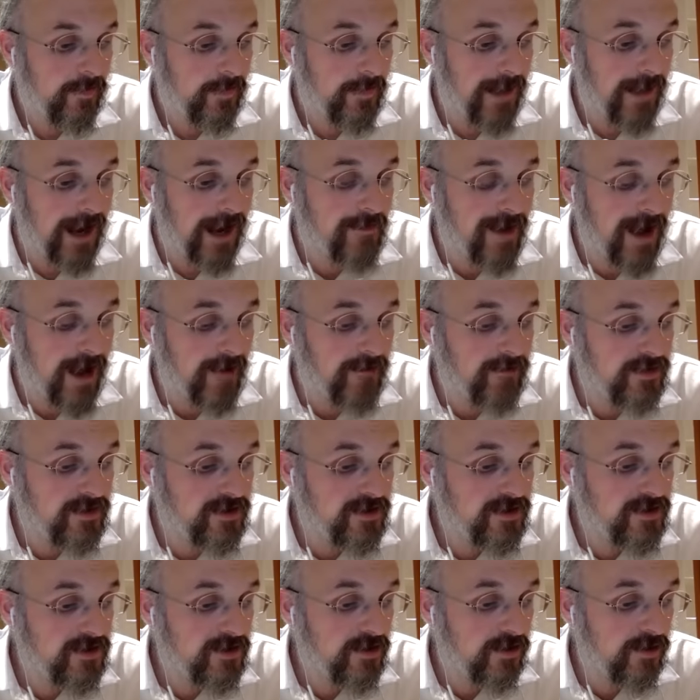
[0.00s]
Arba
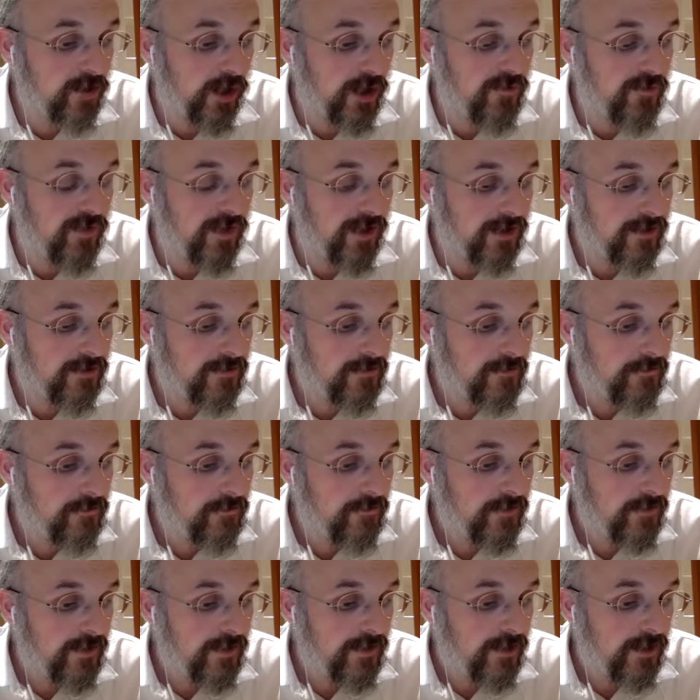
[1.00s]
Amos Goiva
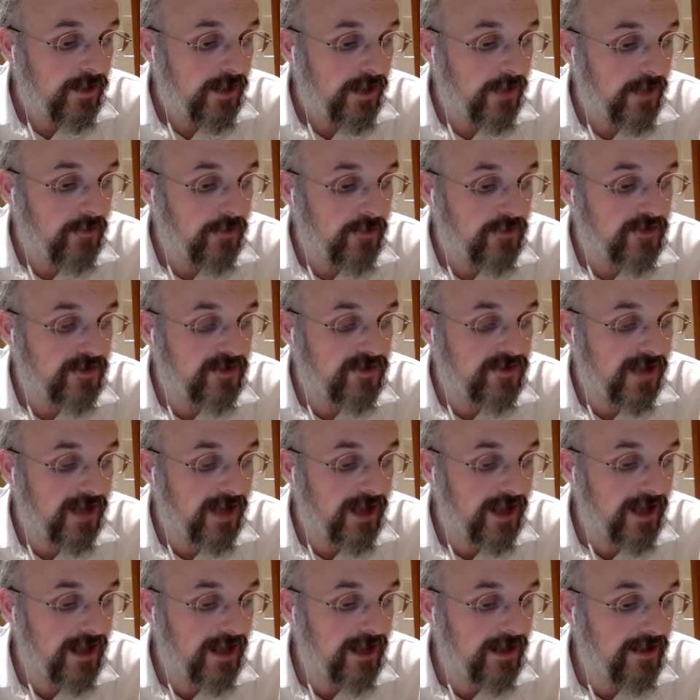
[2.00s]
Aputya
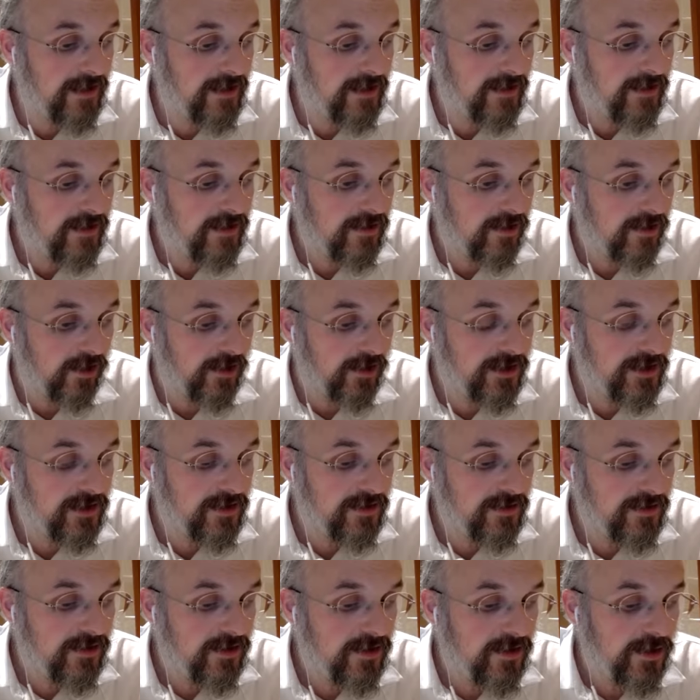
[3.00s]
Dehei Koi,
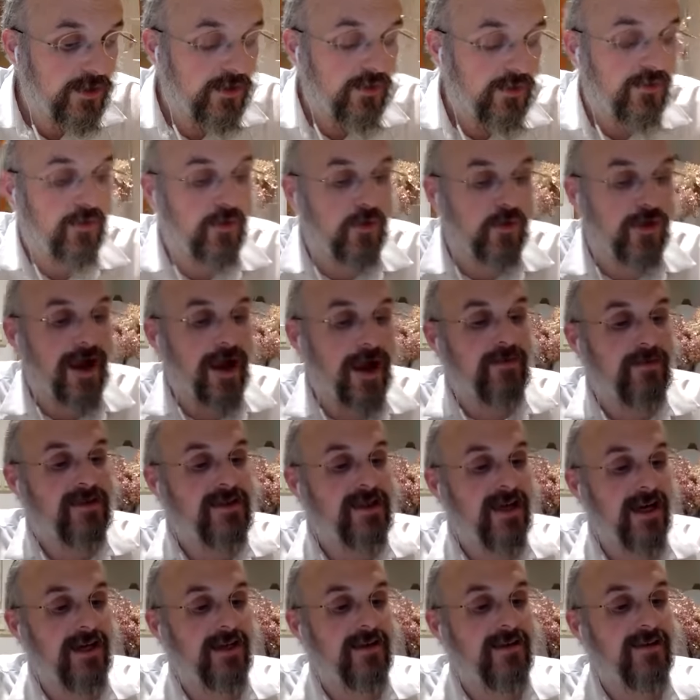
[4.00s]
four Amos
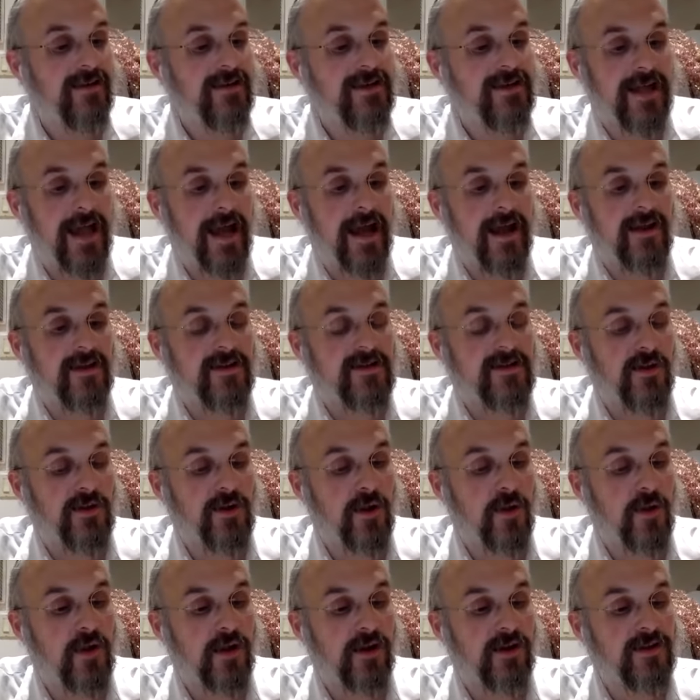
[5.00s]
height, stands on a
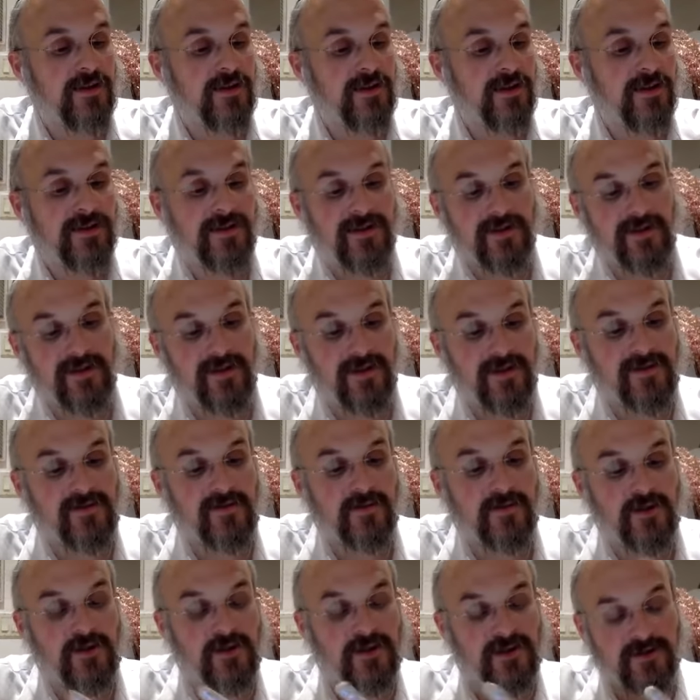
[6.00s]
thickness. You see his
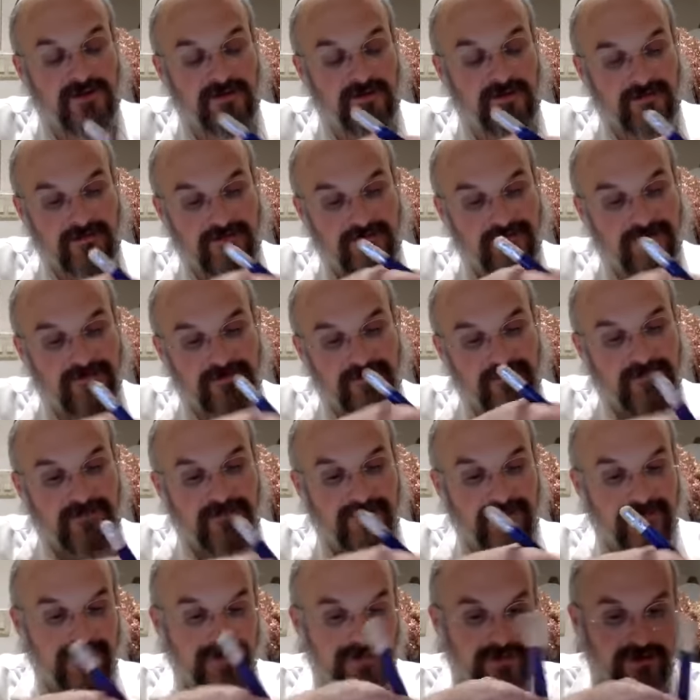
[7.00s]
version
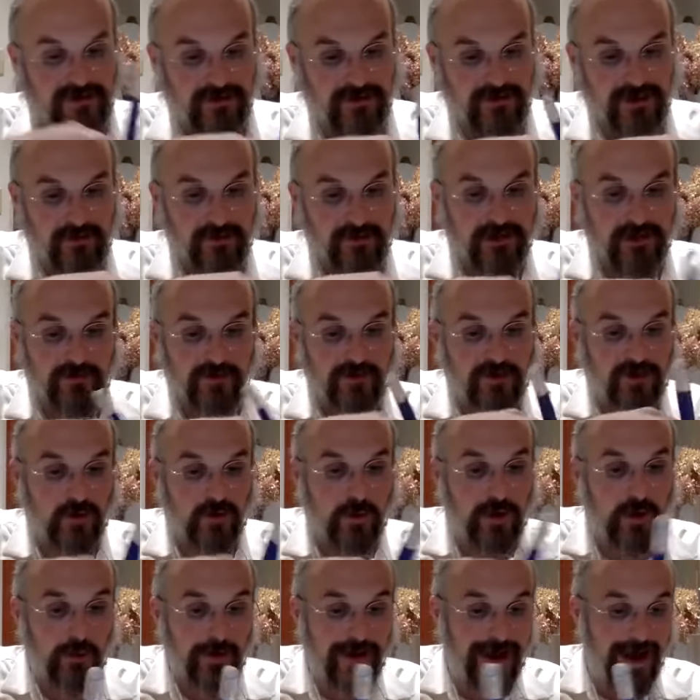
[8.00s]
is a little bit different than the
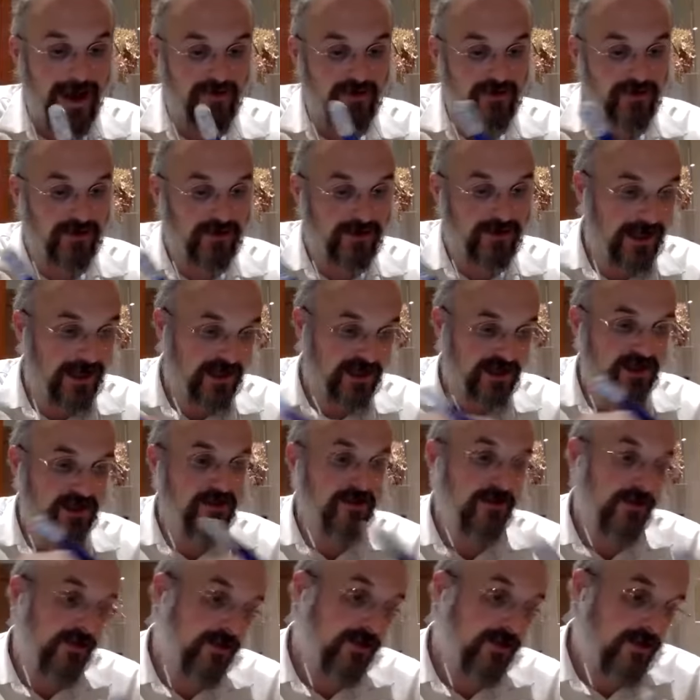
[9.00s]
way we have it in Rashi,
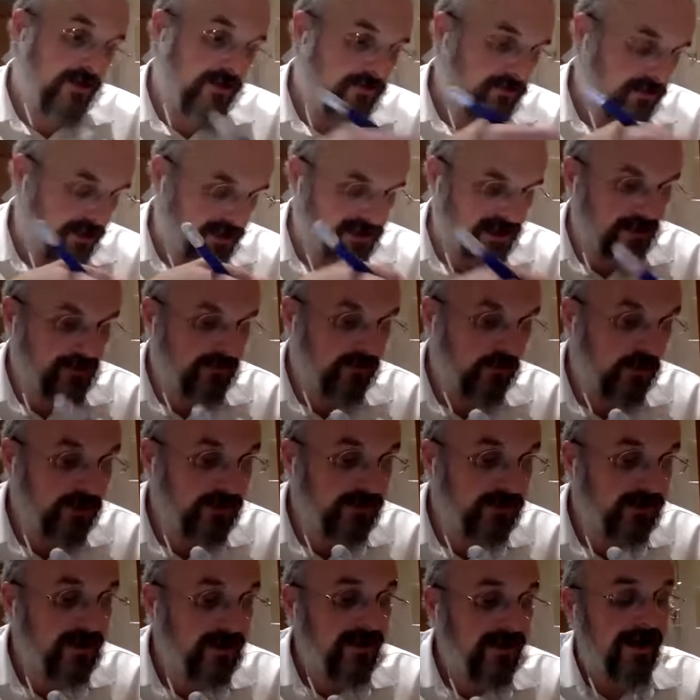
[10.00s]
but same
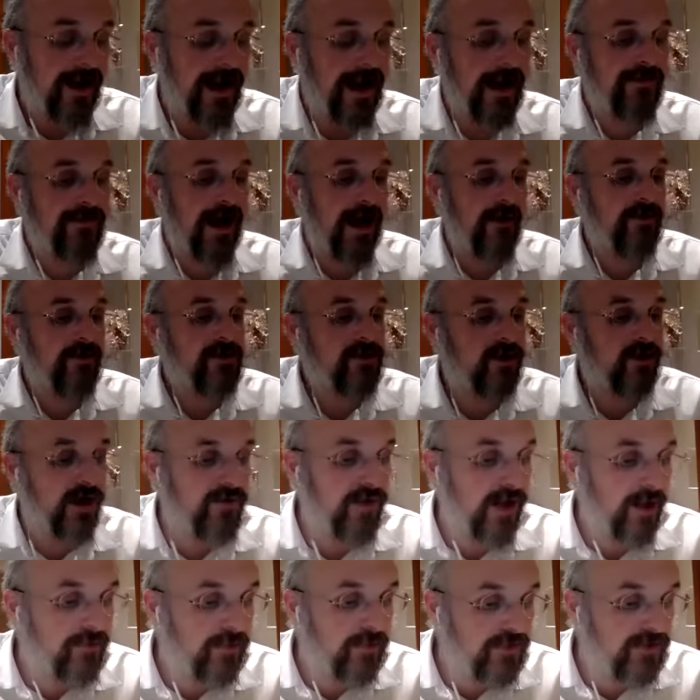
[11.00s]
point. Arba Amos
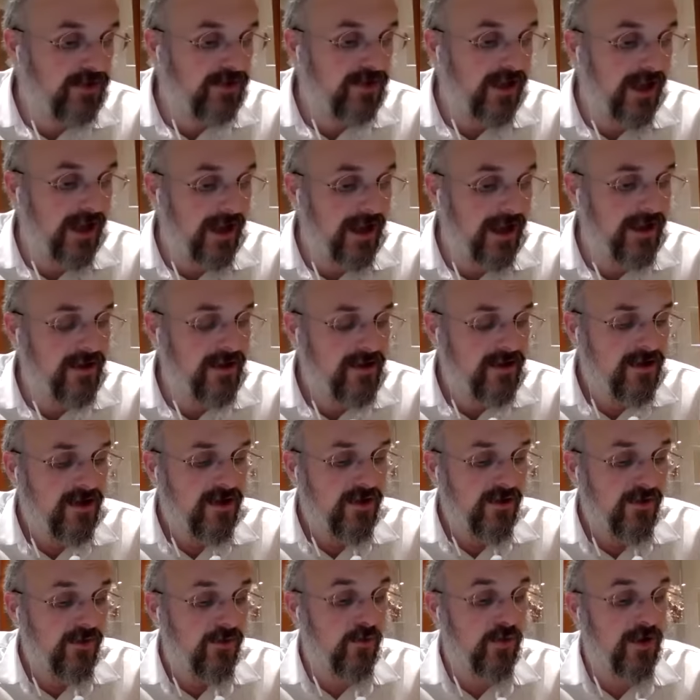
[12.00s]
Goiva Aputya Dehei
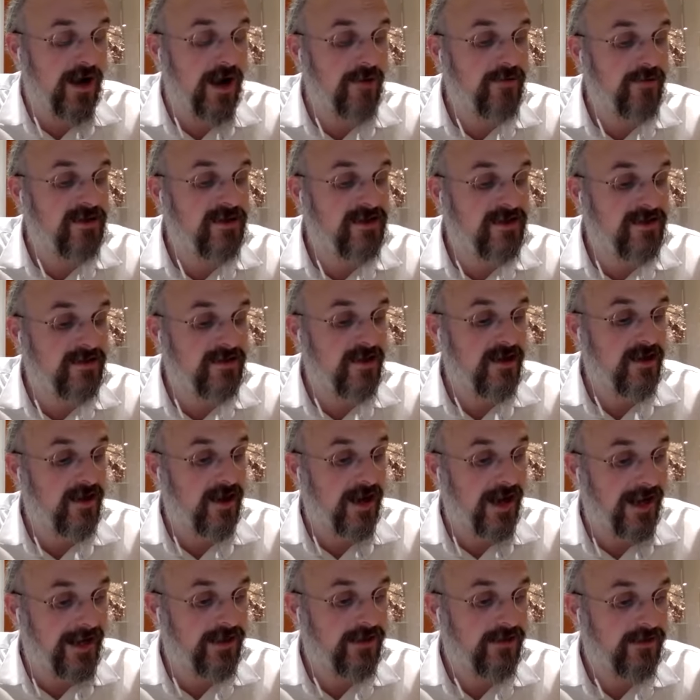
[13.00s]
four amas
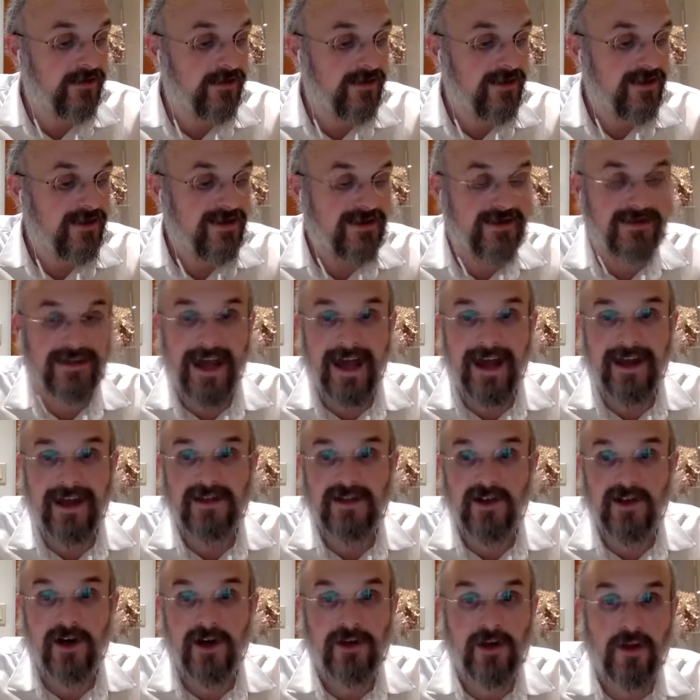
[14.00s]
height stands
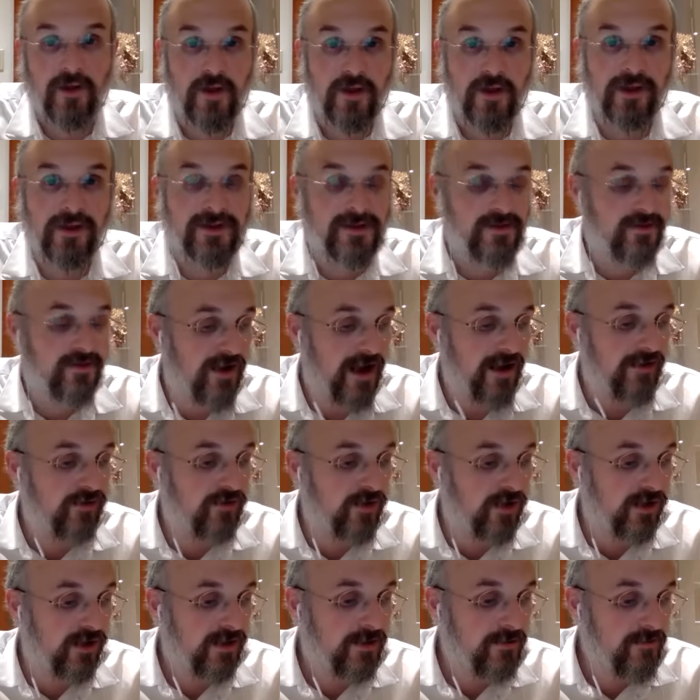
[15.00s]
on a thickness of five
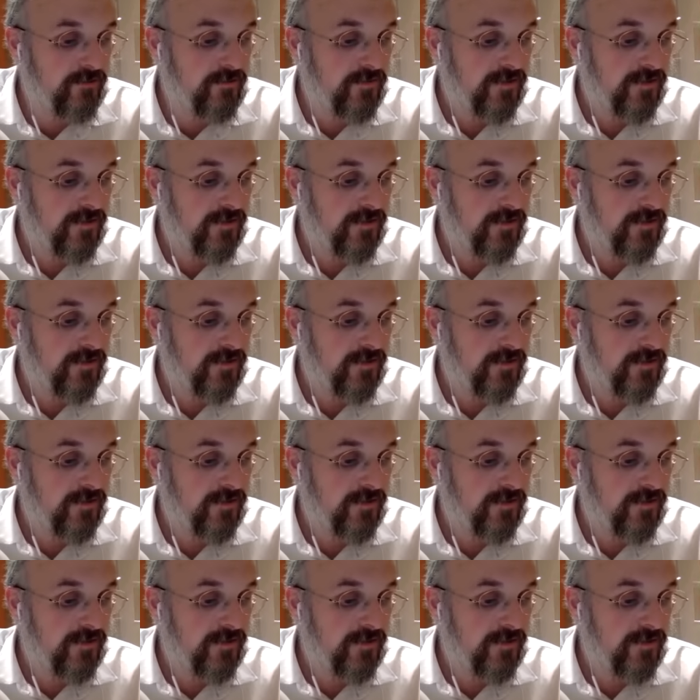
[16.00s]
tachin.